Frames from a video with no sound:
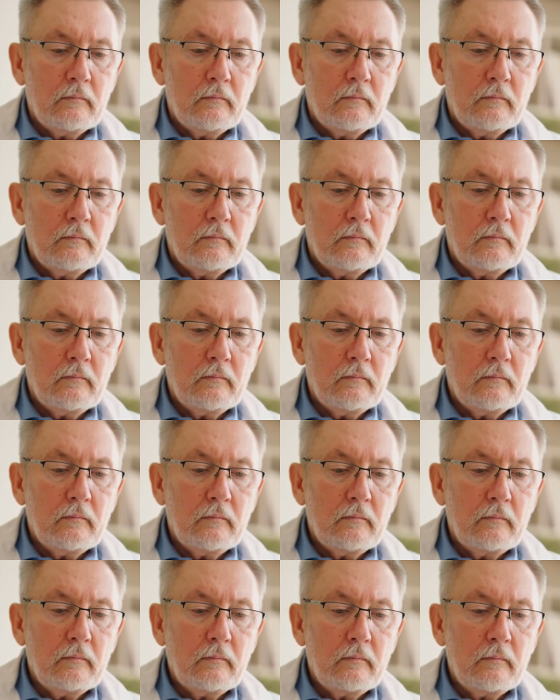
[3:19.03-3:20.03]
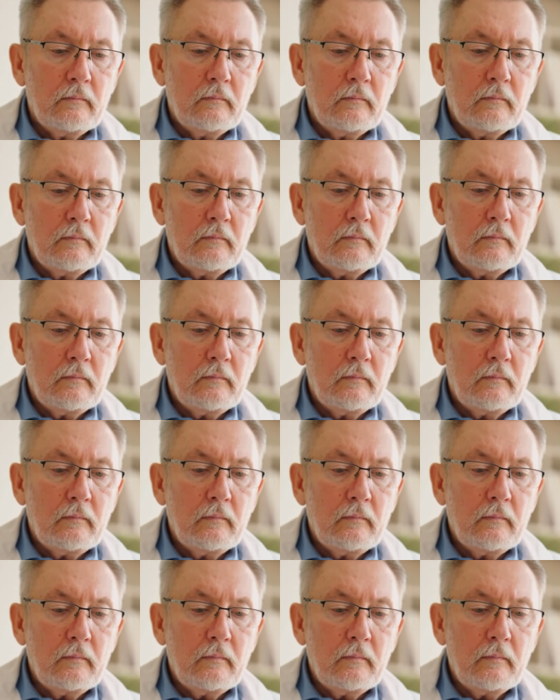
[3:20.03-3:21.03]
letter with your visa application that
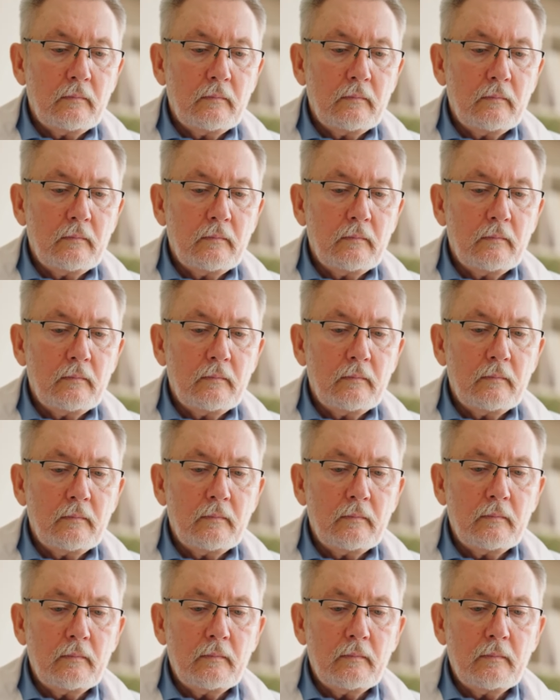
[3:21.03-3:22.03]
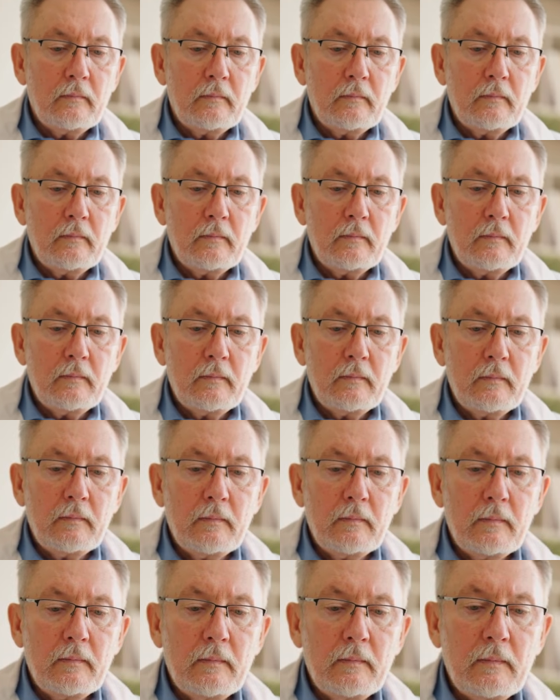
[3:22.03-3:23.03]
explains your disability and how it
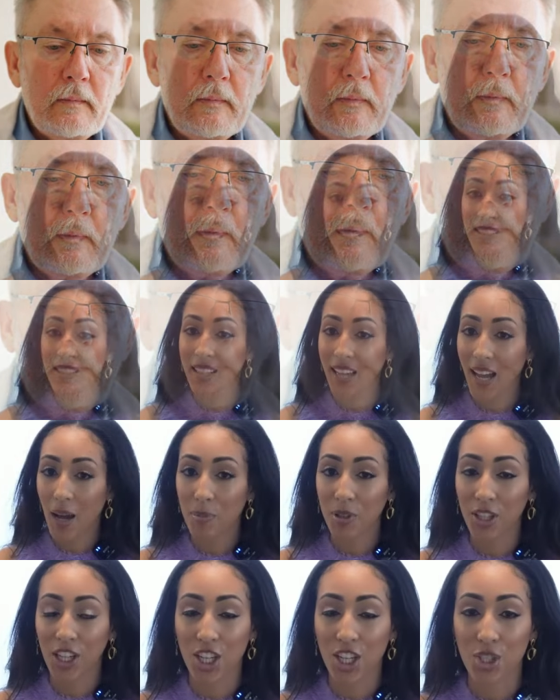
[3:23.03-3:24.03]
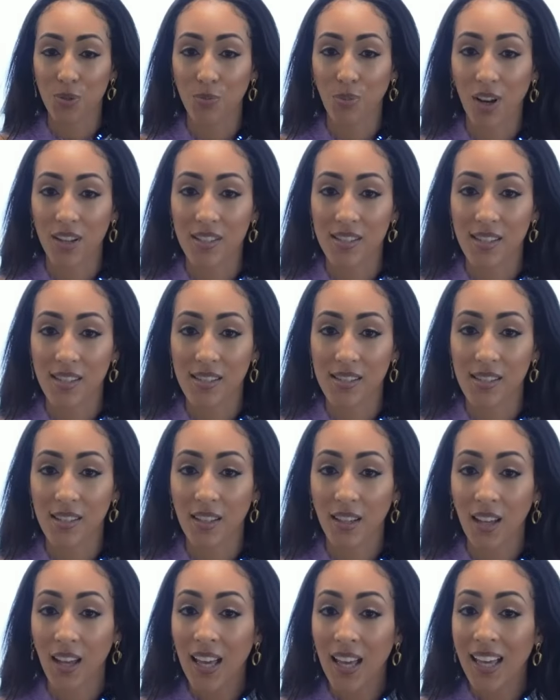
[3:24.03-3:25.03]
might impact the application process.
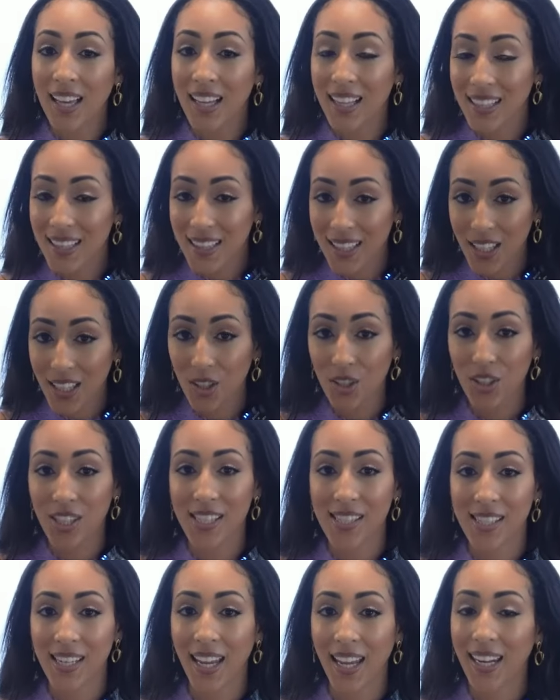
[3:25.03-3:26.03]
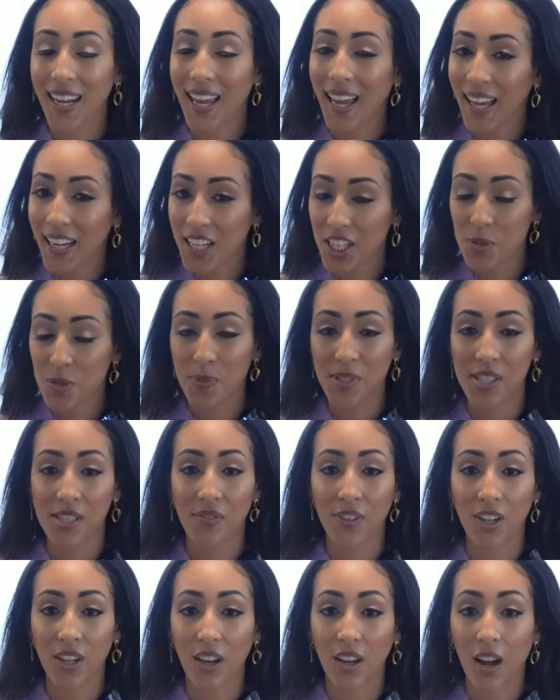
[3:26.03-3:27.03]
Clearly state any
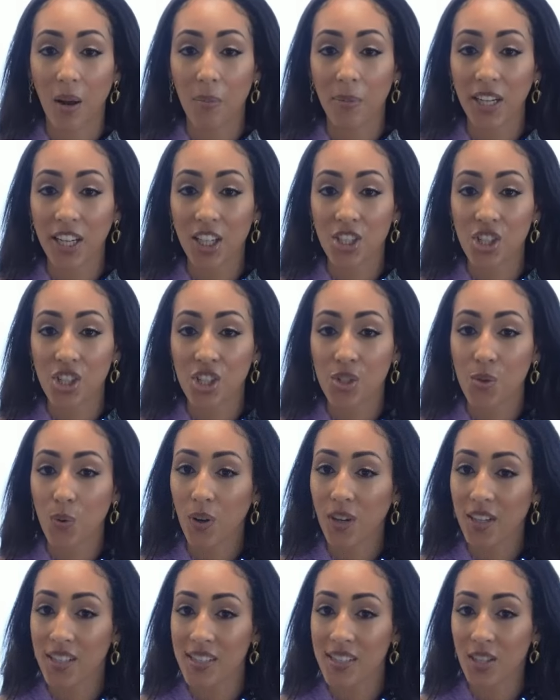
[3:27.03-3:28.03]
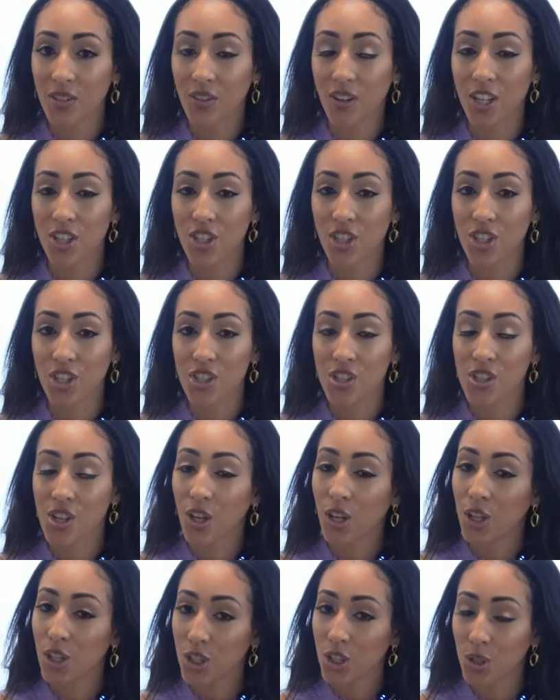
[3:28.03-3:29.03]
specific accommodations or considerations
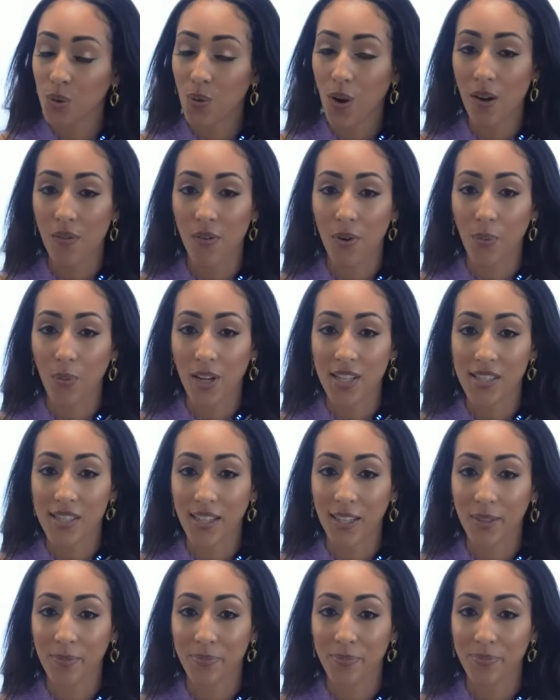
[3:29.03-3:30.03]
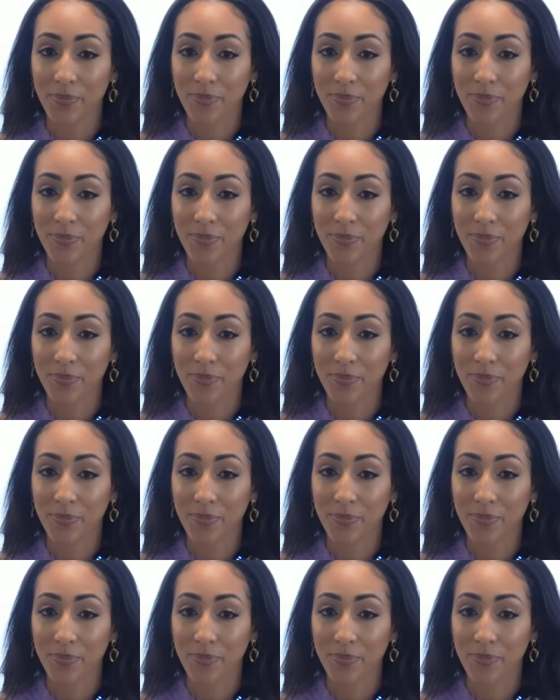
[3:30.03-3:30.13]
you are requesting.